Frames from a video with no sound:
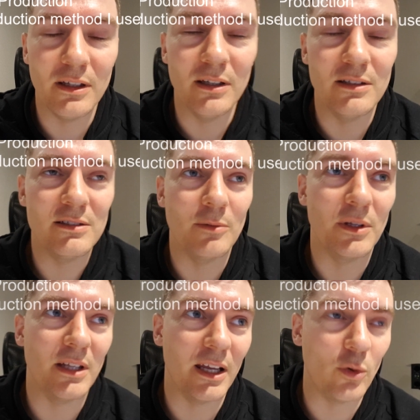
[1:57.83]
is
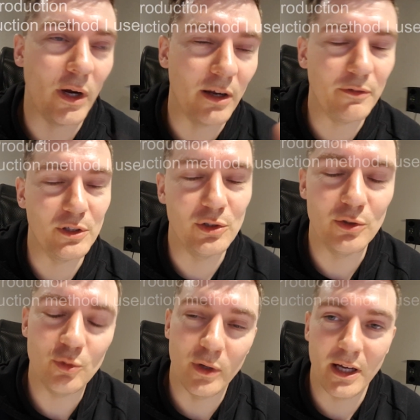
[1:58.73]
something that I quite often
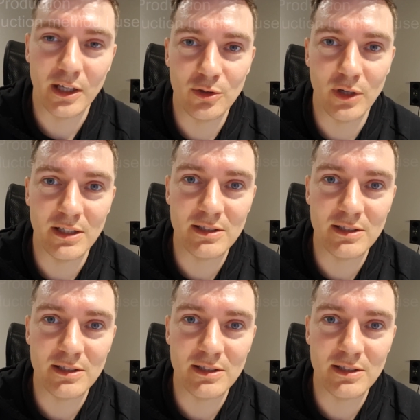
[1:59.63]
use when I create